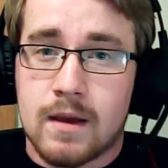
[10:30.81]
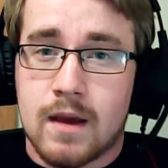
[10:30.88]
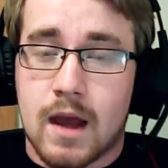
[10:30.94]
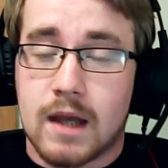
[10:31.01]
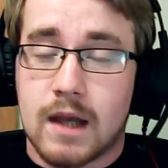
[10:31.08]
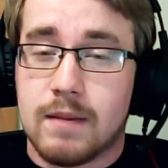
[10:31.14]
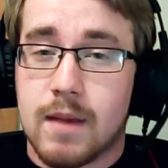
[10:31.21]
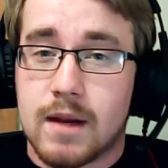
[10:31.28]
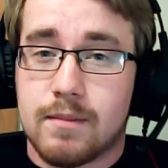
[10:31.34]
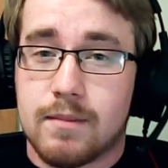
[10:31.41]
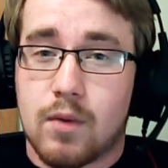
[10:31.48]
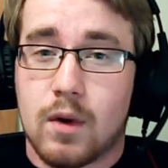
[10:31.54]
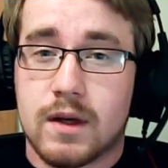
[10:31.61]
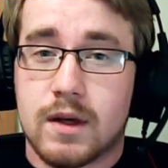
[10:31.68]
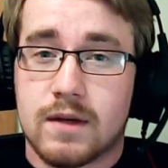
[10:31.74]
and he made a
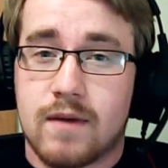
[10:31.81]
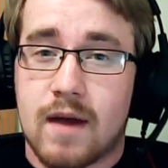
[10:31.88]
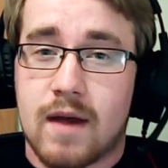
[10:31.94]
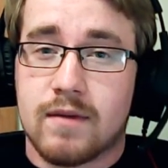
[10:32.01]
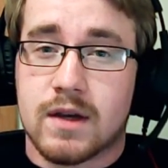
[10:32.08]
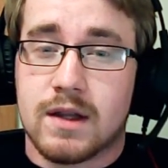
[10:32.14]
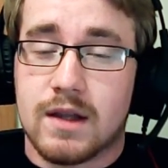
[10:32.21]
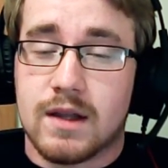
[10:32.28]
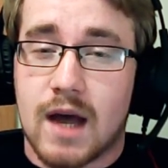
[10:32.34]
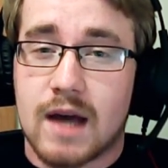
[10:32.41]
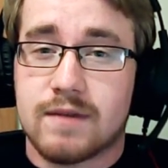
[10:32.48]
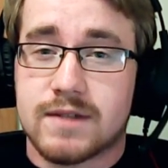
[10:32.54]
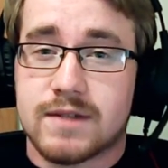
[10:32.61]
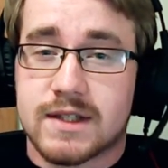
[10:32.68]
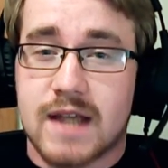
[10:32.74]
point of having a lot
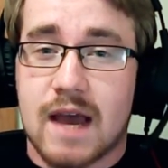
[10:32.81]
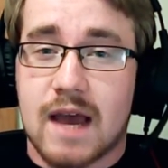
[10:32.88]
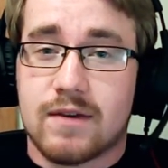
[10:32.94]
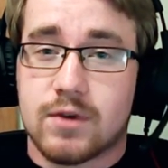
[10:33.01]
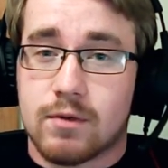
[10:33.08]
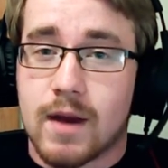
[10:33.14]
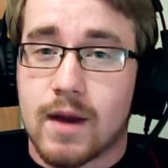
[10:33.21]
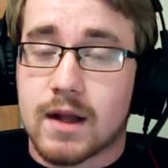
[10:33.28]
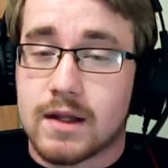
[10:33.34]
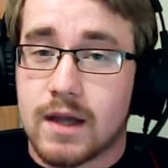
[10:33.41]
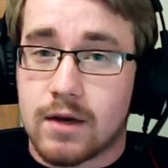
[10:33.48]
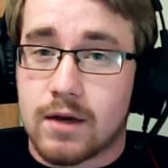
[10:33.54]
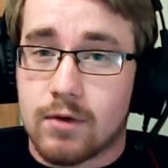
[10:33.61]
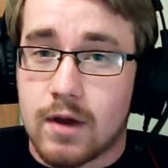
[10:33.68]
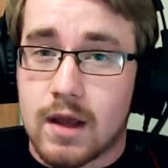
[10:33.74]
of staff directly
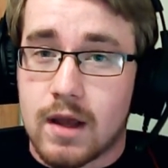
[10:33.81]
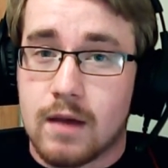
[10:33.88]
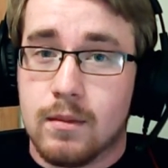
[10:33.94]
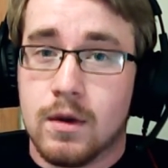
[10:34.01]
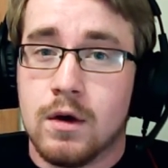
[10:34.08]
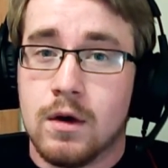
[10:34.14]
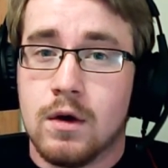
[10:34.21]
under him